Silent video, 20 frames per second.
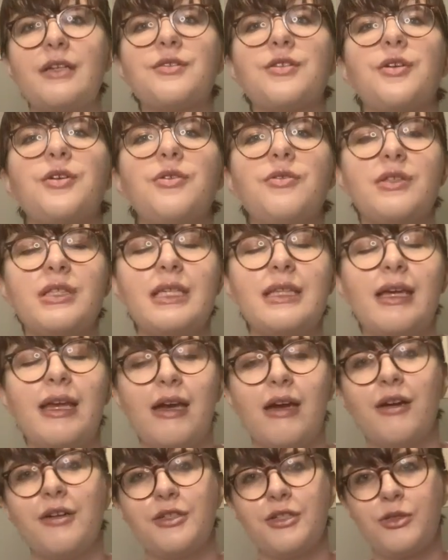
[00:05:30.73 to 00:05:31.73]
So you see the
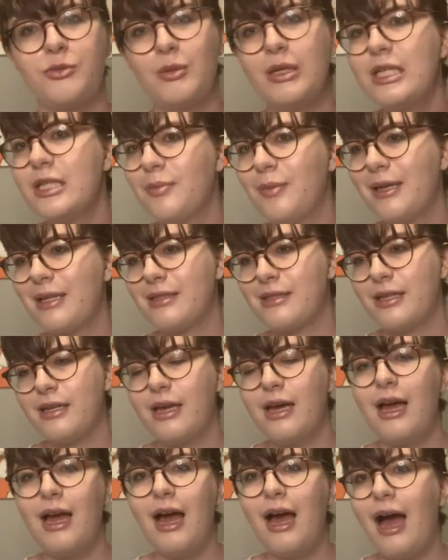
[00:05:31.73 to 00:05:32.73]
characters being depicted